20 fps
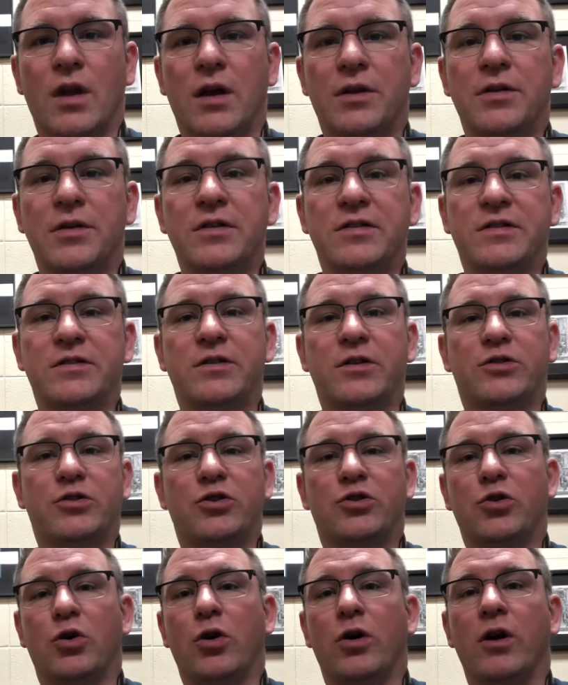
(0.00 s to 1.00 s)
This is a
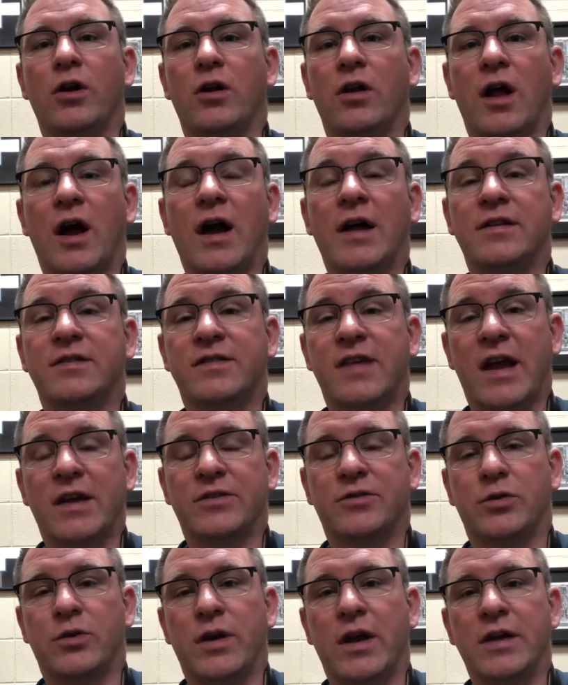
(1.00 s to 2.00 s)
tutorial on
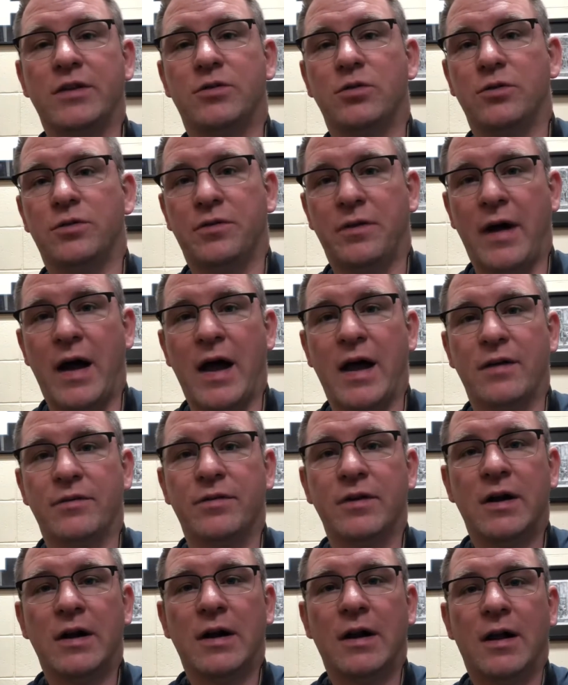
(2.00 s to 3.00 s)
Saxophone Etude
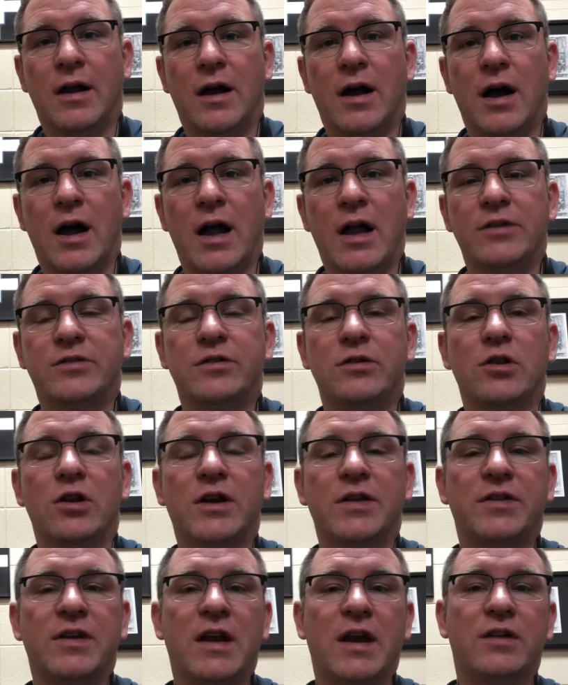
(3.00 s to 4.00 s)
5. As you
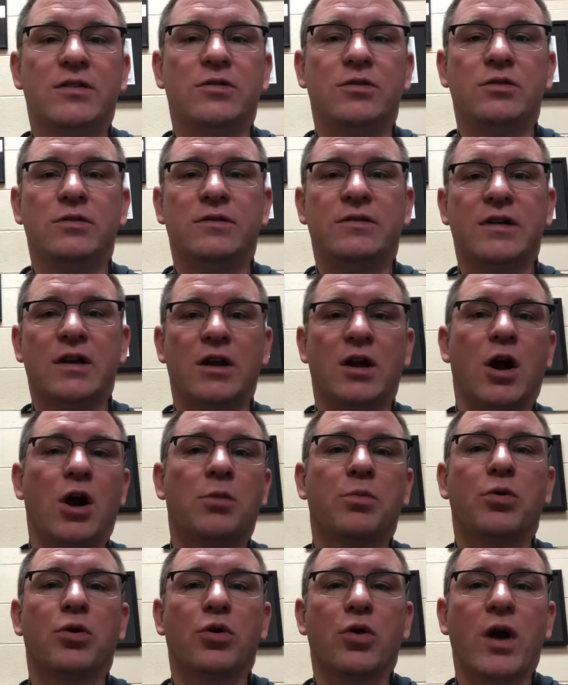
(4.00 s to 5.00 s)
look at the etudes in
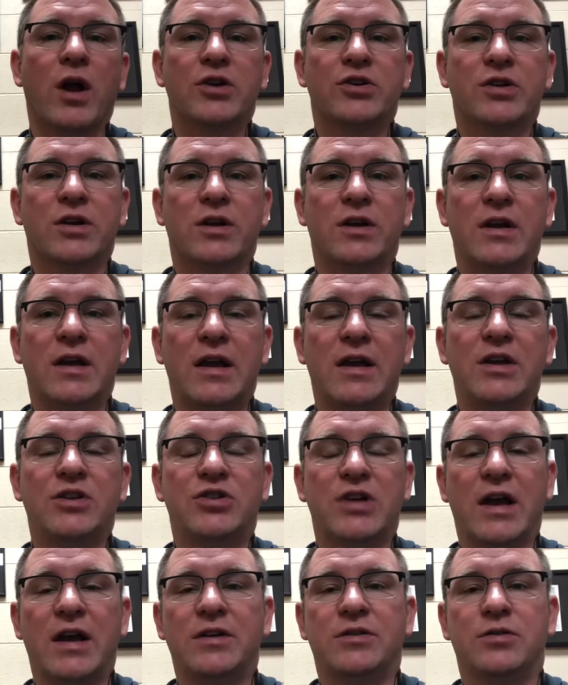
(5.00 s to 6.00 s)
our progression, each
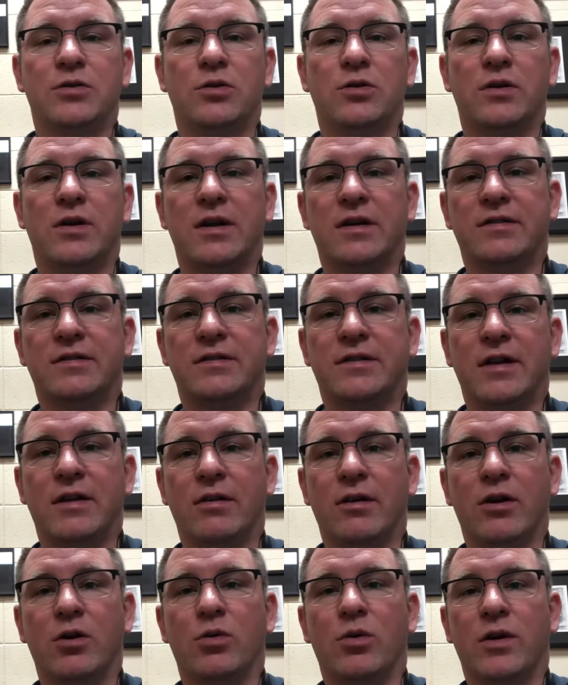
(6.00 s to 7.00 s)
etude is
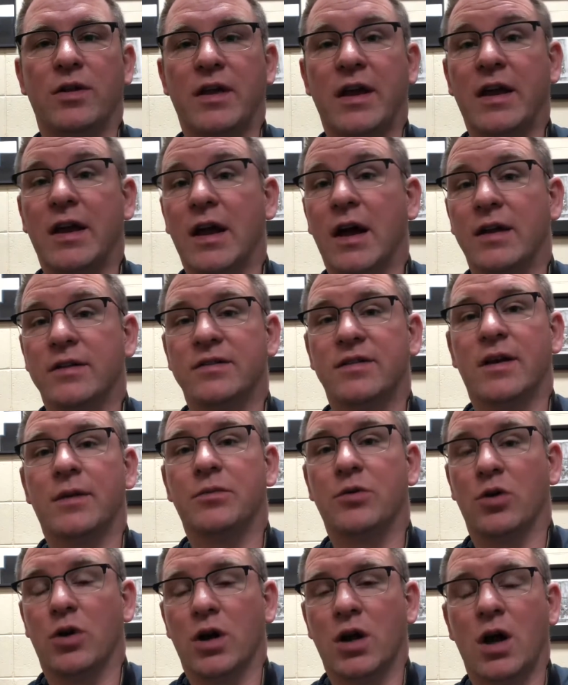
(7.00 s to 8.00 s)
dealing with a
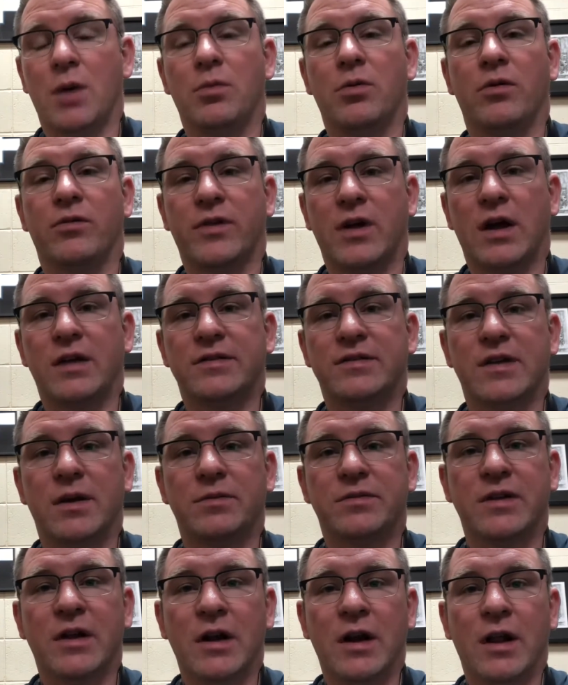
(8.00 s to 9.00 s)
concept or a couple of
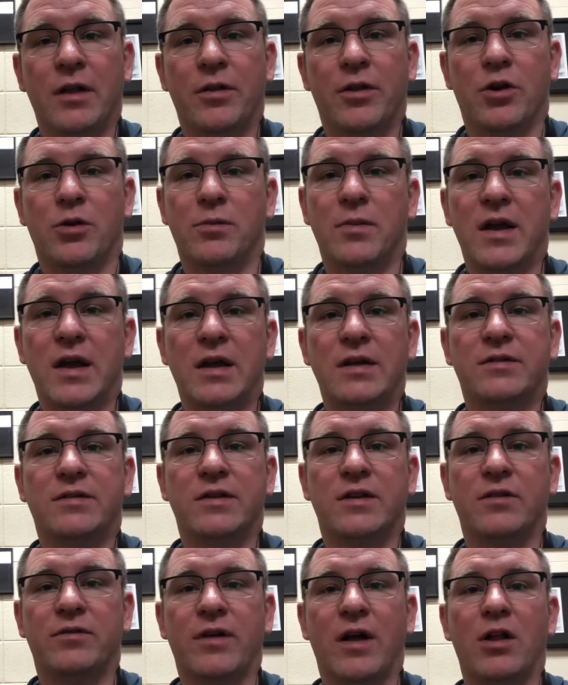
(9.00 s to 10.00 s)
concepts that are made to
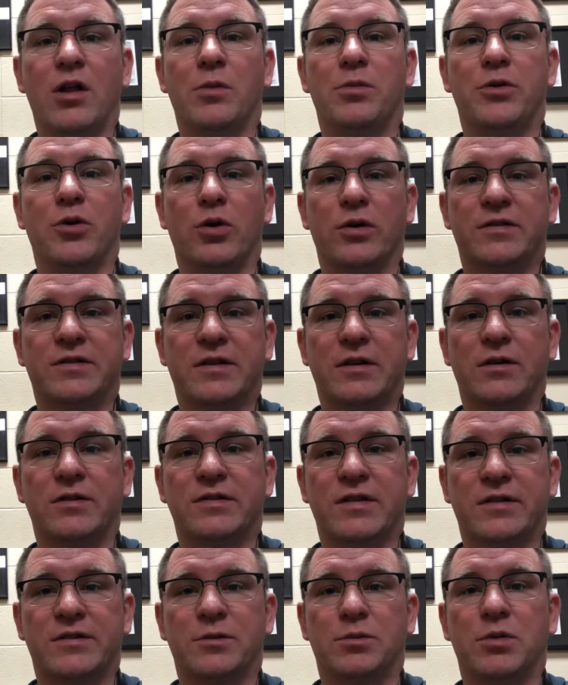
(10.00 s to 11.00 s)
develop your
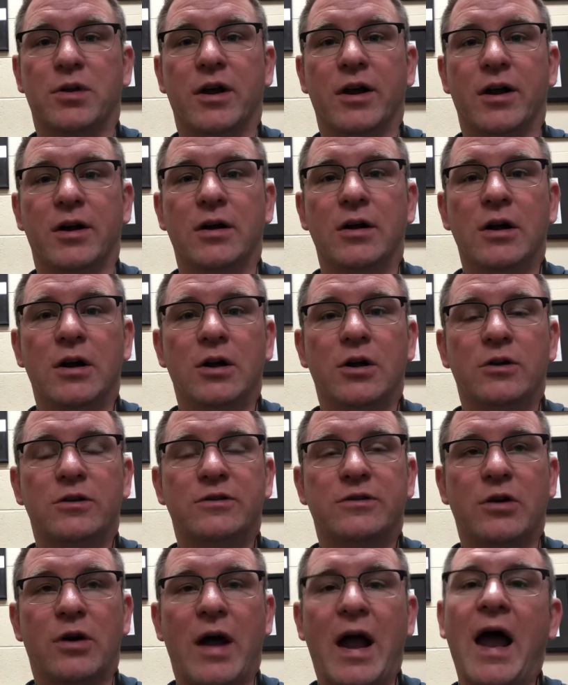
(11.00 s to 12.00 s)
skills as a player.
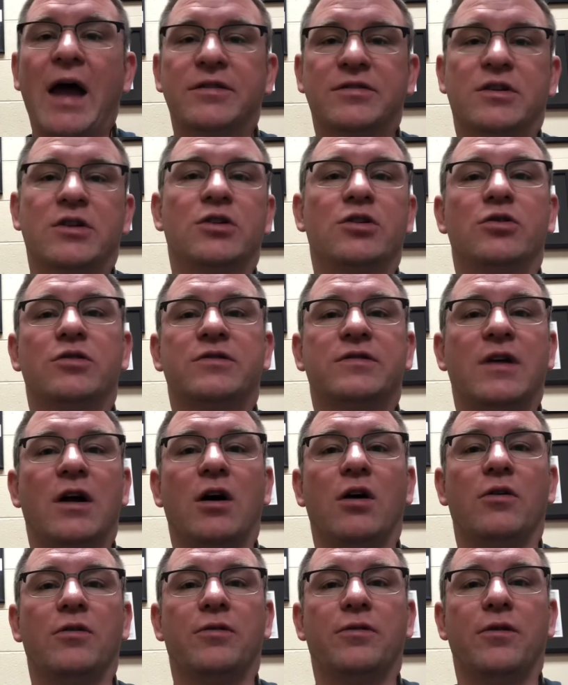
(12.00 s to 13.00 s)
So asking
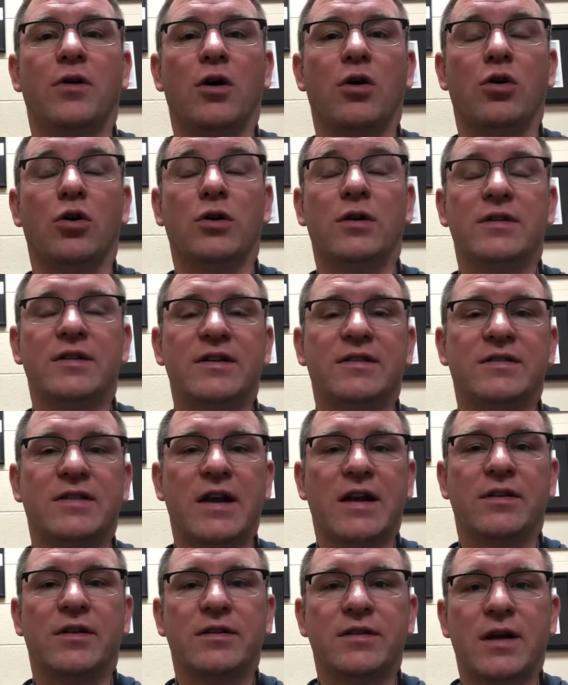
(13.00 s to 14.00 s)
yourself, or at least
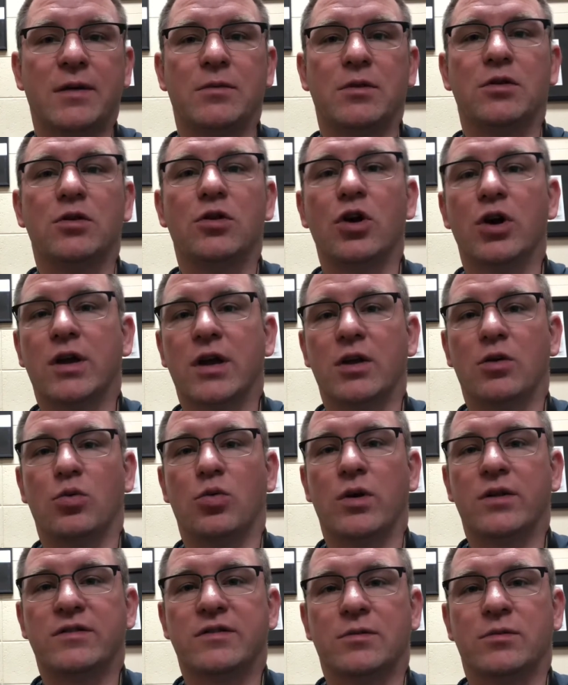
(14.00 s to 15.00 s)
taking the time to look at
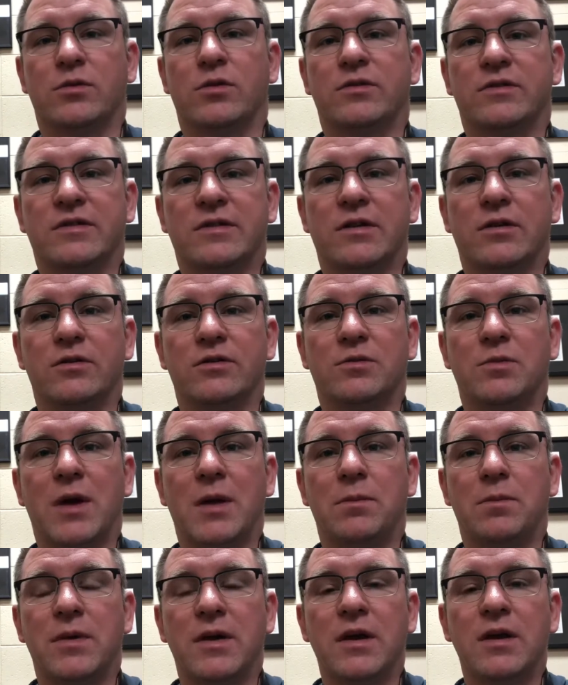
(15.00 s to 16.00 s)
what some of those skills
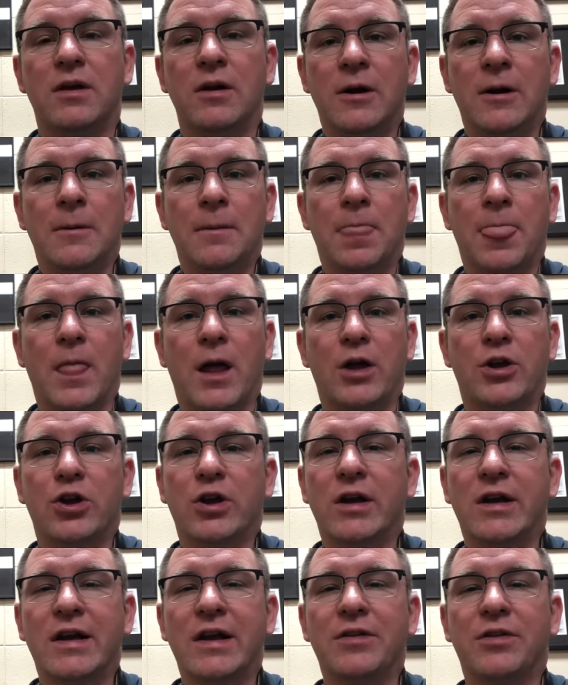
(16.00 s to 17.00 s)
might be,
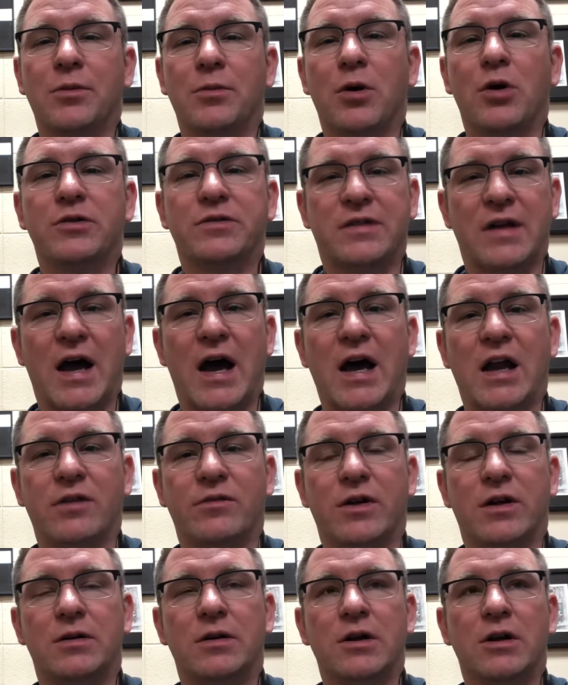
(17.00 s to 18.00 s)
you're going to get the most out
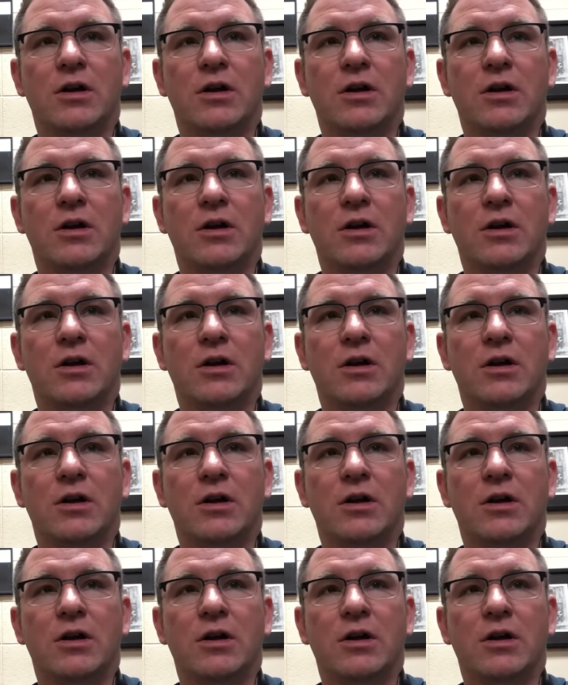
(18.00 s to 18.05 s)
of it.